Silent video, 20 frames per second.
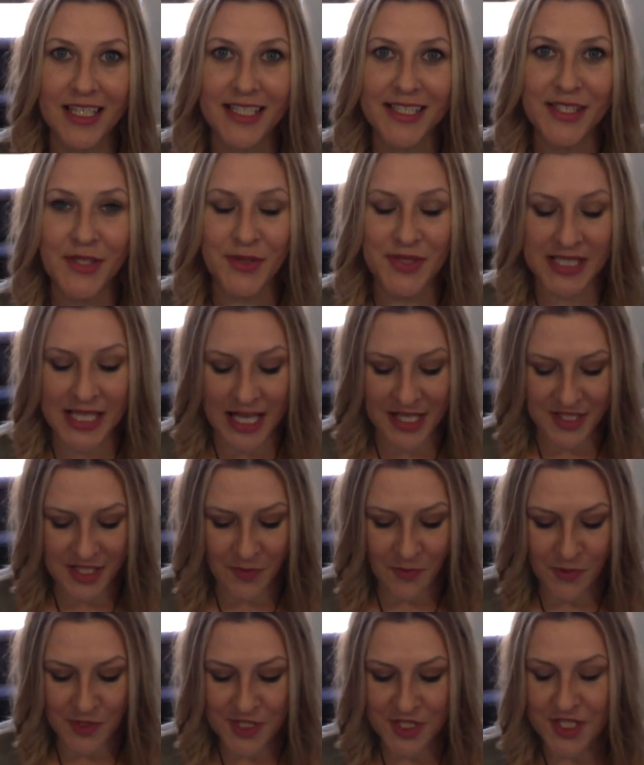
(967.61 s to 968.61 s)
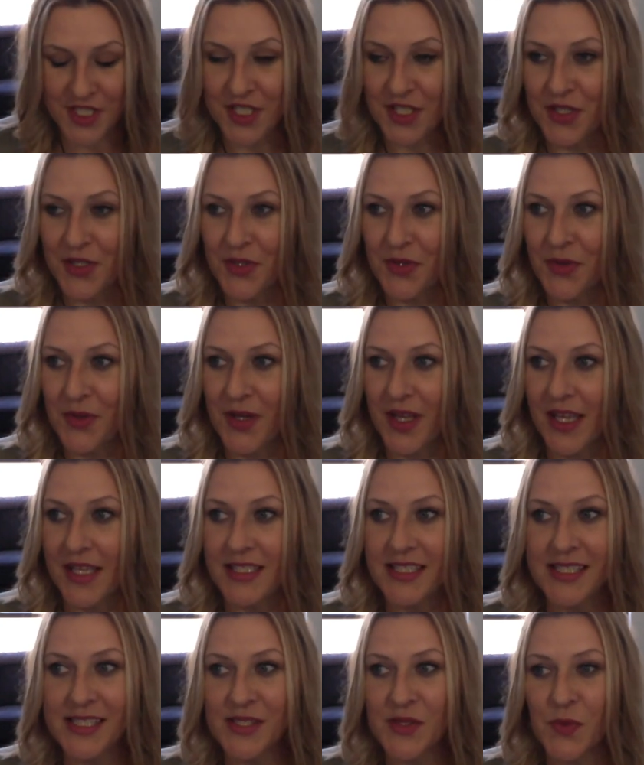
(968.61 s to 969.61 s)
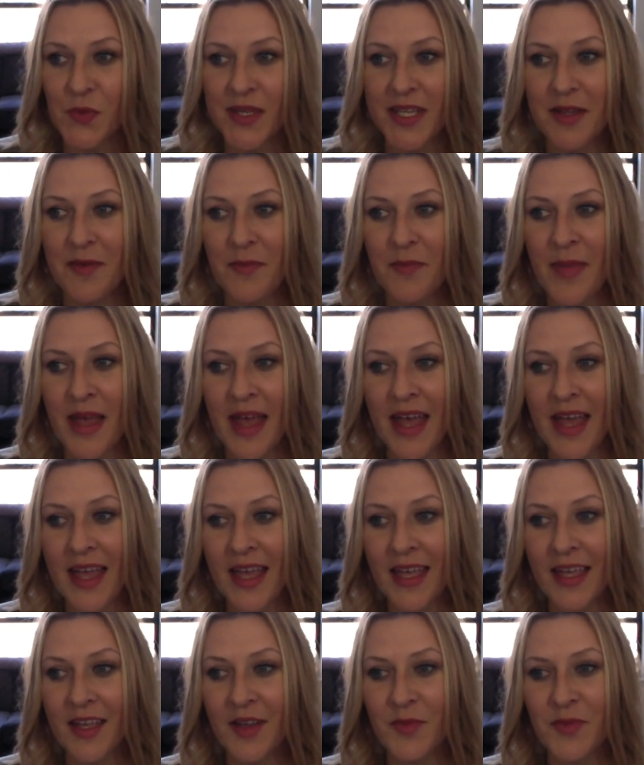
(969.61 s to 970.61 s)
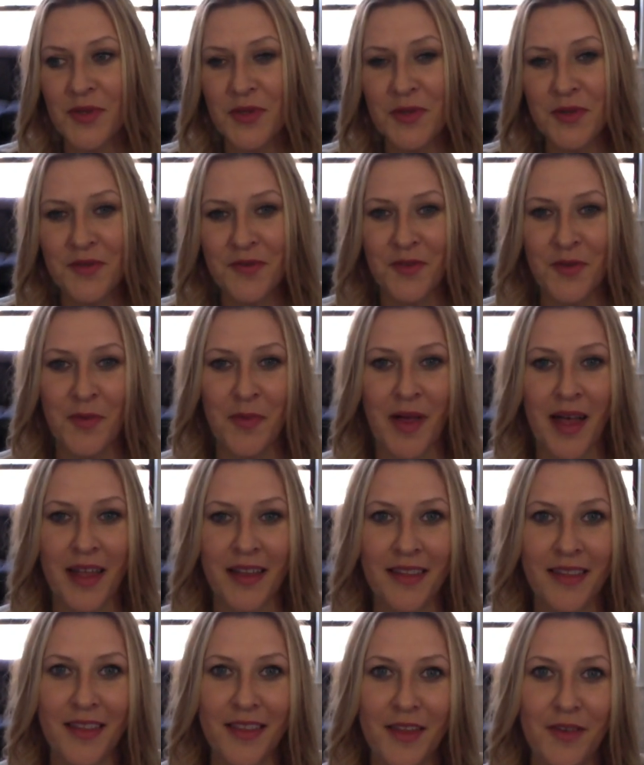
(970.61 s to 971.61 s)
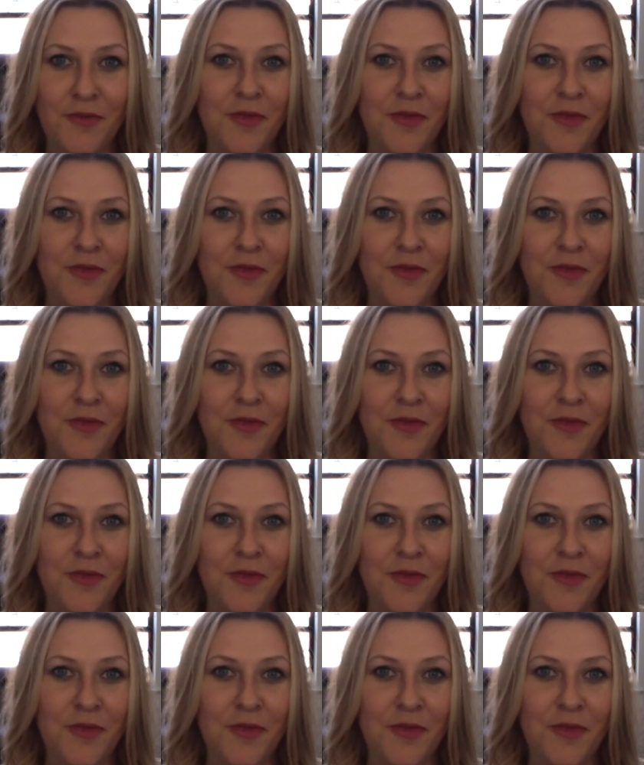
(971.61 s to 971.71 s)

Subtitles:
So Sag, I'm wishing you a sweet May, a beautiful month.